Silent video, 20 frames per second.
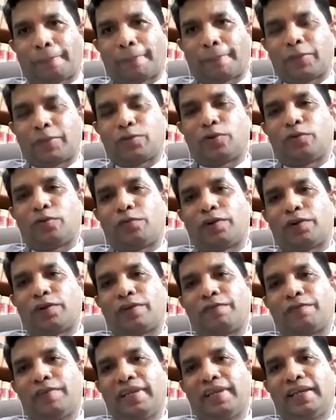So for
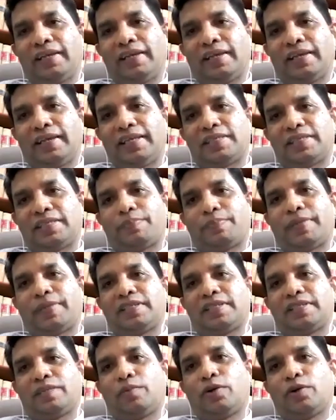a week, he
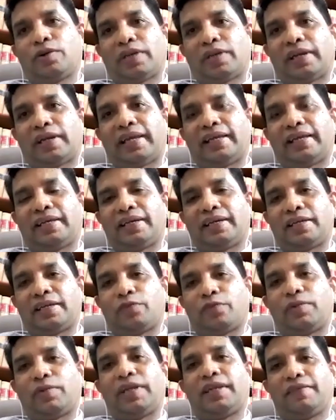spends about
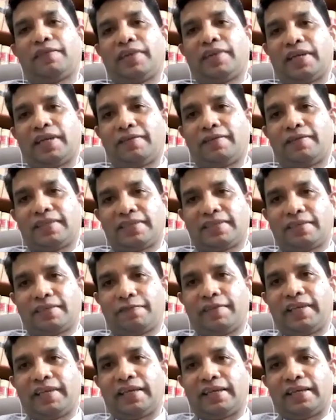21 hours a
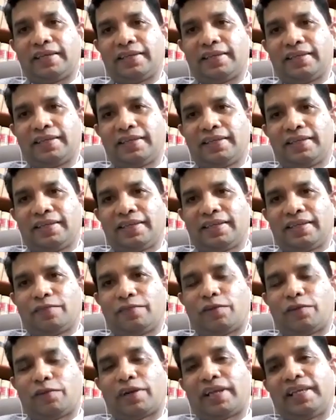week.
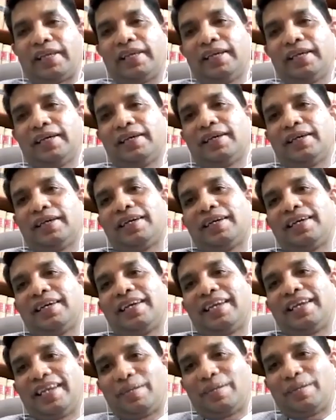For a year,
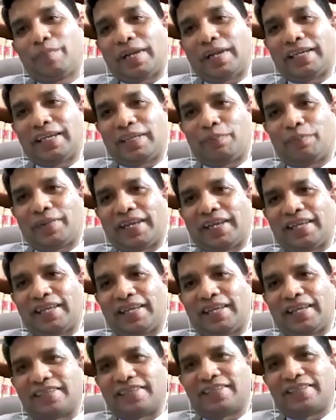it
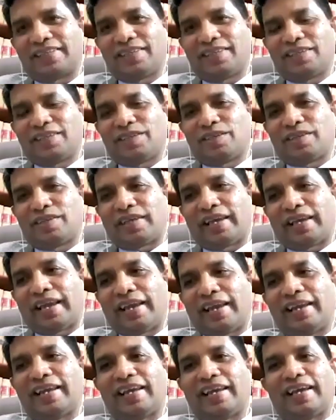multiplies.
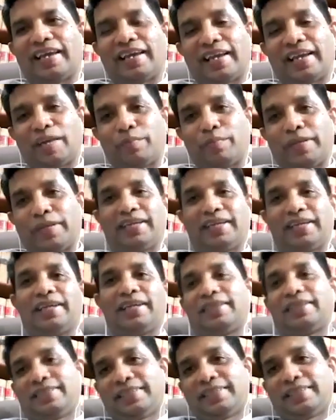And an American
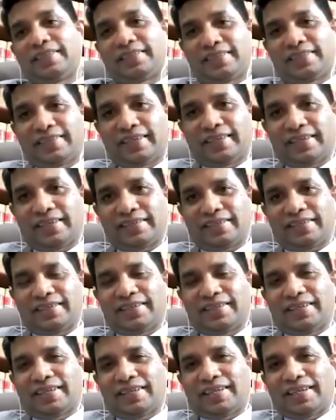research says
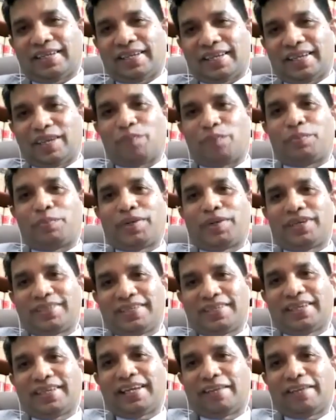a
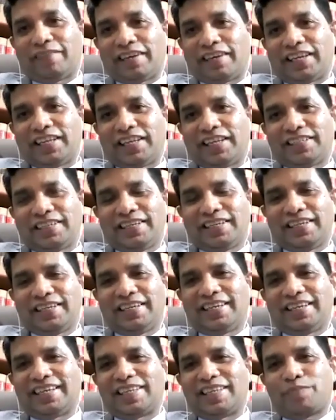person
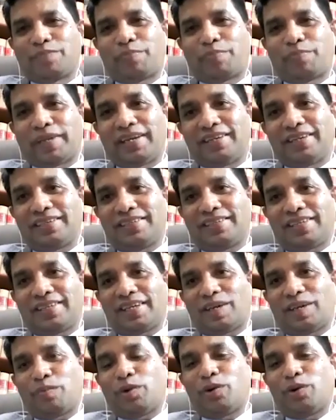averagely spends
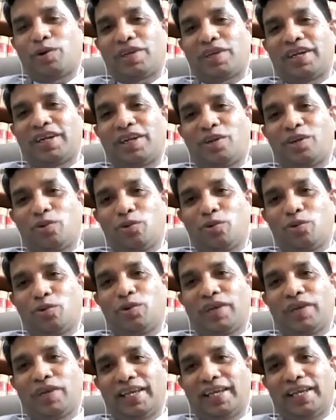about
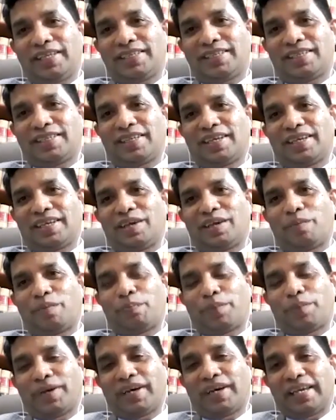2 days
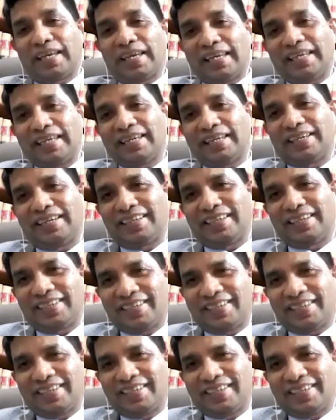per year